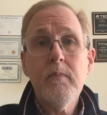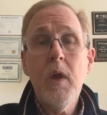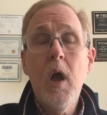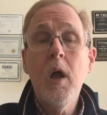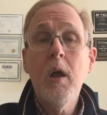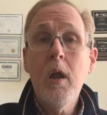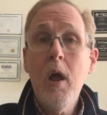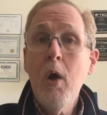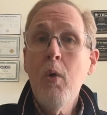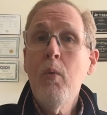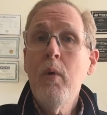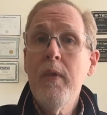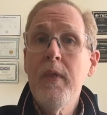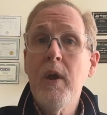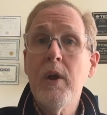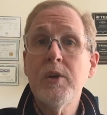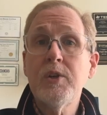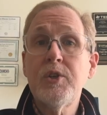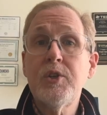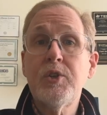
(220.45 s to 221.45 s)
Along with
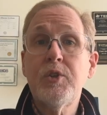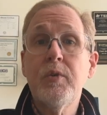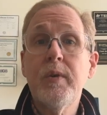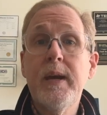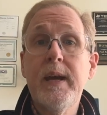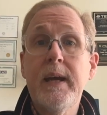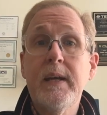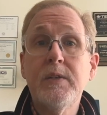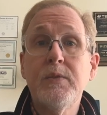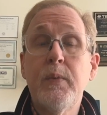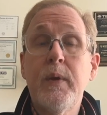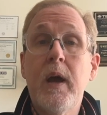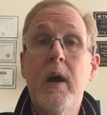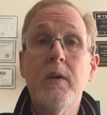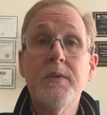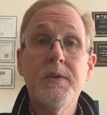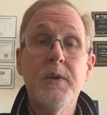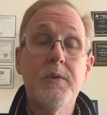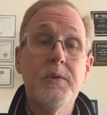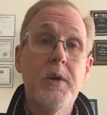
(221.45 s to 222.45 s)
our strengths, we
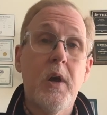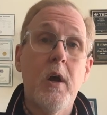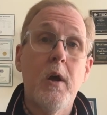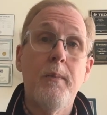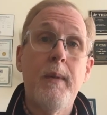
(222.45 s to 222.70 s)
also talk